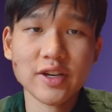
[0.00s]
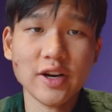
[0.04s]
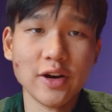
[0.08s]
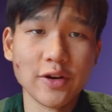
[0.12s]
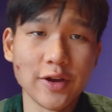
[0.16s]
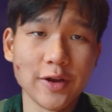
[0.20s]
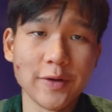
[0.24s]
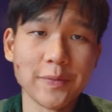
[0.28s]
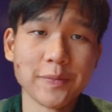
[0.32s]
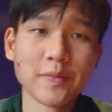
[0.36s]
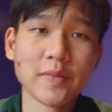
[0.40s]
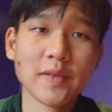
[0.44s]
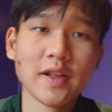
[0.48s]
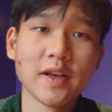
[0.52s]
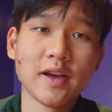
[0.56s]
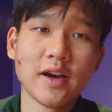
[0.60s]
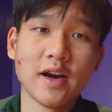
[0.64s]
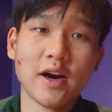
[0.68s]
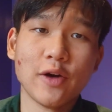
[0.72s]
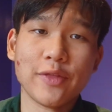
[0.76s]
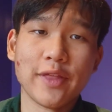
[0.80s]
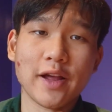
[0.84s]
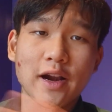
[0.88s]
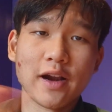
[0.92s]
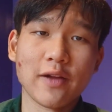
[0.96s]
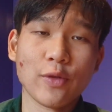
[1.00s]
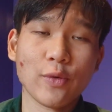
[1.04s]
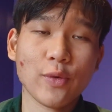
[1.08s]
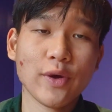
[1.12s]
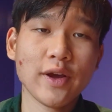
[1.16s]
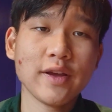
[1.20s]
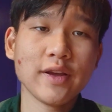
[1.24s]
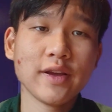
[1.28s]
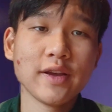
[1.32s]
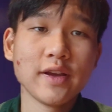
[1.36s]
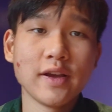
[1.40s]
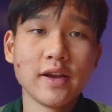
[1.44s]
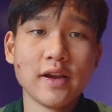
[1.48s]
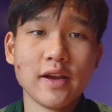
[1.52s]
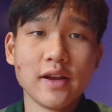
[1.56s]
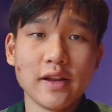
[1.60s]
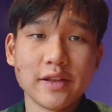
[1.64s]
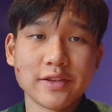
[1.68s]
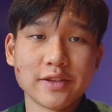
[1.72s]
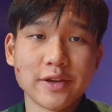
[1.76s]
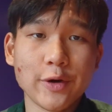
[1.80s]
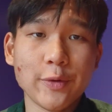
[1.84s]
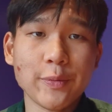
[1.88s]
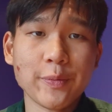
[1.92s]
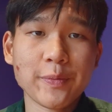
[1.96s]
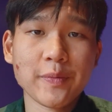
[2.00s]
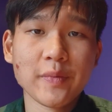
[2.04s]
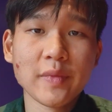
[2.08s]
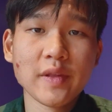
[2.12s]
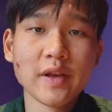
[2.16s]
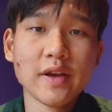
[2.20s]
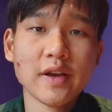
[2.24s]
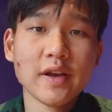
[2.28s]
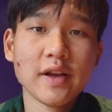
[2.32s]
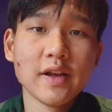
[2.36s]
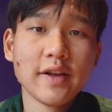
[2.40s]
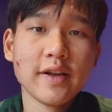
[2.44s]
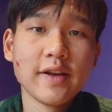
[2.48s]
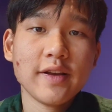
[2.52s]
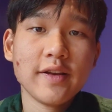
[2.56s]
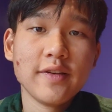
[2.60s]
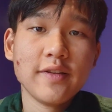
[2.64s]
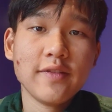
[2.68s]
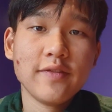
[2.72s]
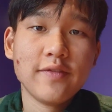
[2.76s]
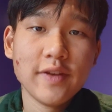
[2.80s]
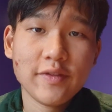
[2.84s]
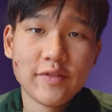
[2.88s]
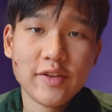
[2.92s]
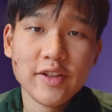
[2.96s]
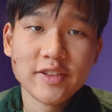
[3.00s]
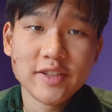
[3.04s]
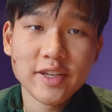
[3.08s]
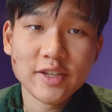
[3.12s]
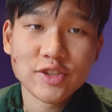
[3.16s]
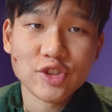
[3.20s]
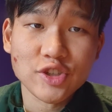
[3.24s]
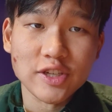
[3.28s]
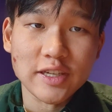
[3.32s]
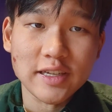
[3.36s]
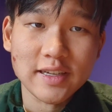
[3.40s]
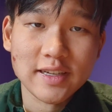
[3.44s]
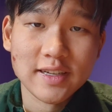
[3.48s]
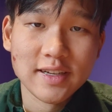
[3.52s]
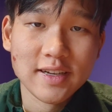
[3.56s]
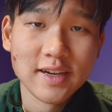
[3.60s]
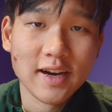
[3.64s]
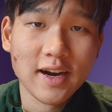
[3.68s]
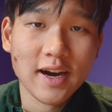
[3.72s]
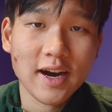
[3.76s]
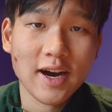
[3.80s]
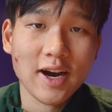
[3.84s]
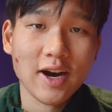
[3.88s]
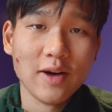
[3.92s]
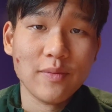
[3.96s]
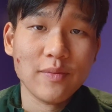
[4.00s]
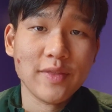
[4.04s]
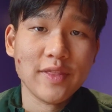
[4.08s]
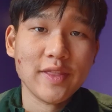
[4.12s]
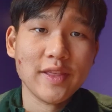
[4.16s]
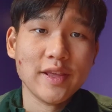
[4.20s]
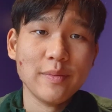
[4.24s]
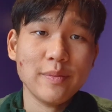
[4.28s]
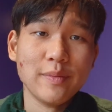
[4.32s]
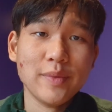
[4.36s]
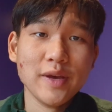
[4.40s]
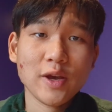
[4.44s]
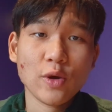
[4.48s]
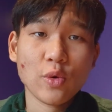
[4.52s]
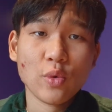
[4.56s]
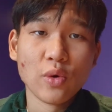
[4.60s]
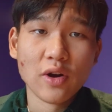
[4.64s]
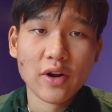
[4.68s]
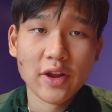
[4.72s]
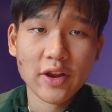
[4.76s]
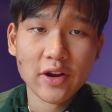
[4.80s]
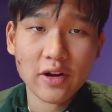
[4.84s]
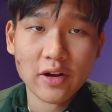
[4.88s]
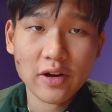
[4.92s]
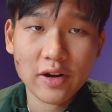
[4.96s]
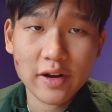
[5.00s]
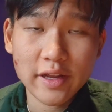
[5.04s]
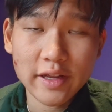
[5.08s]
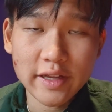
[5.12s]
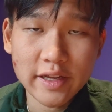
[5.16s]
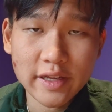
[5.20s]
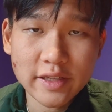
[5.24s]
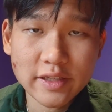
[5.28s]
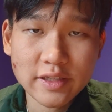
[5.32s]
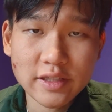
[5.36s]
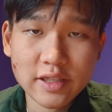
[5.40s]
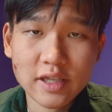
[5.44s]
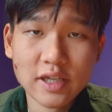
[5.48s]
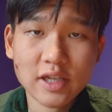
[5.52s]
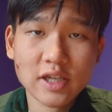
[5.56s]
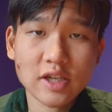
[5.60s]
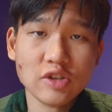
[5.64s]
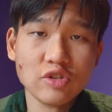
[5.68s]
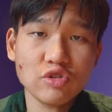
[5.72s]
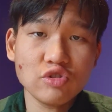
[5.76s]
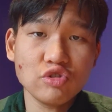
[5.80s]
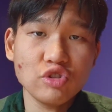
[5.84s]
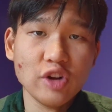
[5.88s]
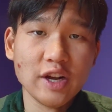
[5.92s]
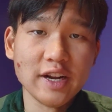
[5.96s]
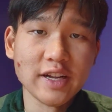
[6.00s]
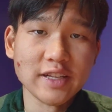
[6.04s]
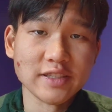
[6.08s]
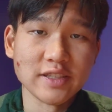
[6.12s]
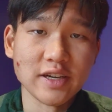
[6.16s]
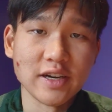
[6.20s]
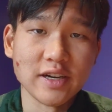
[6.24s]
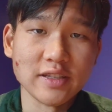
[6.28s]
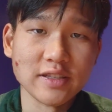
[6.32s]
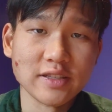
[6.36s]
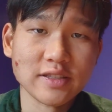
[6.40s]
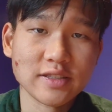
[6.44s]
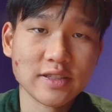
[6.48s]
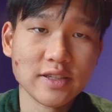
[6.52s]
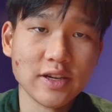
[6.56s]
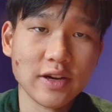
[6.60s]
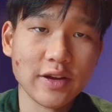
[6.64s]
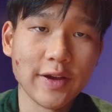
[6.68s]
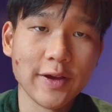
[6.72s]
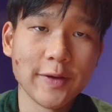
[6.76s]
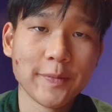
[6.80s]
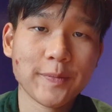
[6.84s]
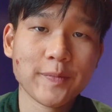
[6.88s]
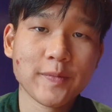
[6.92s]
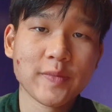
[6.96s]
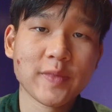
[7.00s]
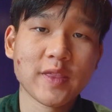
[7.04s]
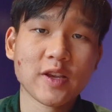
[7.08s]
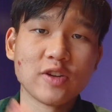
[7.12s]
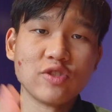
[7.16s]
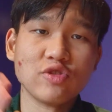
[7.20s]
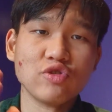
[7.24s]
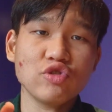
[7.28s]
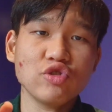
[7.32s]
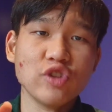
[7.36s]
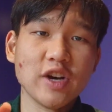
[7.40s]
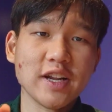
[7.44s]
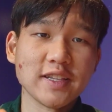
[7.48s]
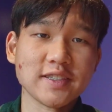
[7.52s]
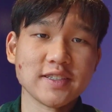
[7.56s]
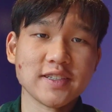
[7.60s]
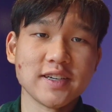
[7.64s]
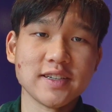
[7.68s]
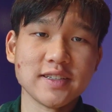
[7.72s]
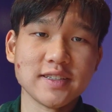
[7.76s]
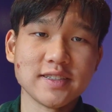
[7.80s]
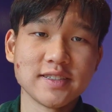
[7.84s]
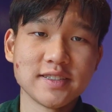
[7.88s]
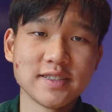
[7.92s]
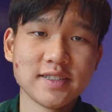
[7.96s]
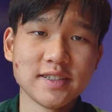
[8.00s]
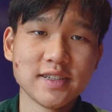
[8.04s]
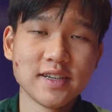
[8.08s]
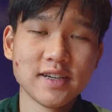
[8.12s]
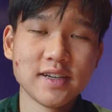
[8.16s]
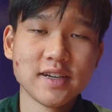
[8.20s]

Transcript: Okay, with that out of the way, let's go. 15th century, the big word here is Renaissance, okay? Renaissance.